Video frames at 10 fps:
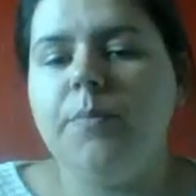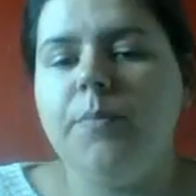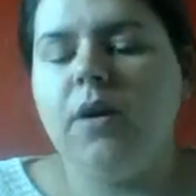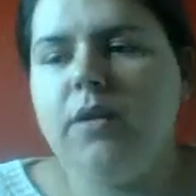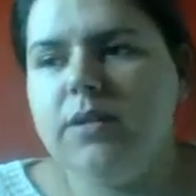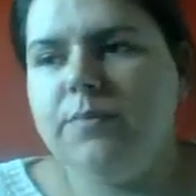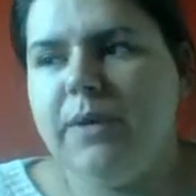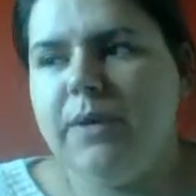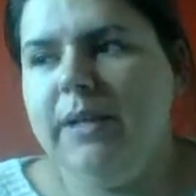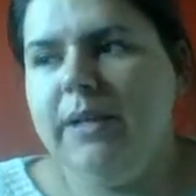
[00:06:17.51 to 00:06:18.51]
but the spray
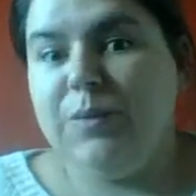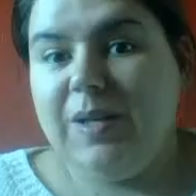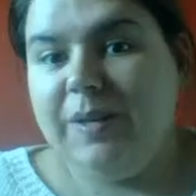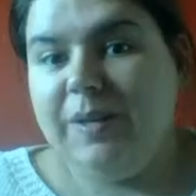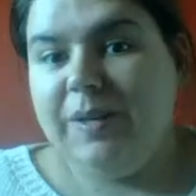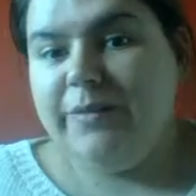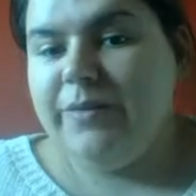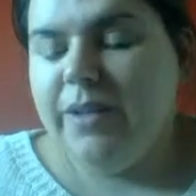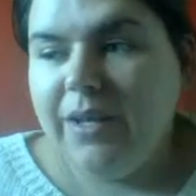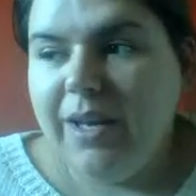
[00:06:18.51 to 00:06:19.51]
paint's quite expensive
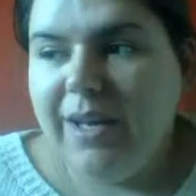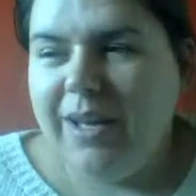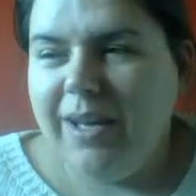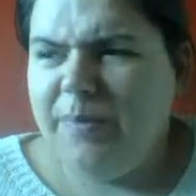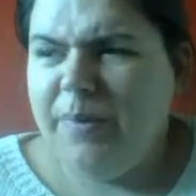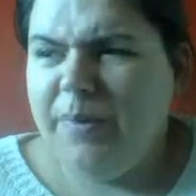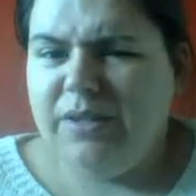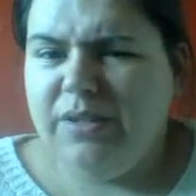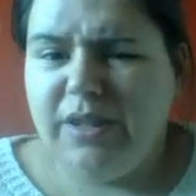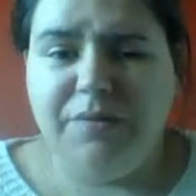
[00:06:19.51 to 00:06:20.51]
and it would be using like 3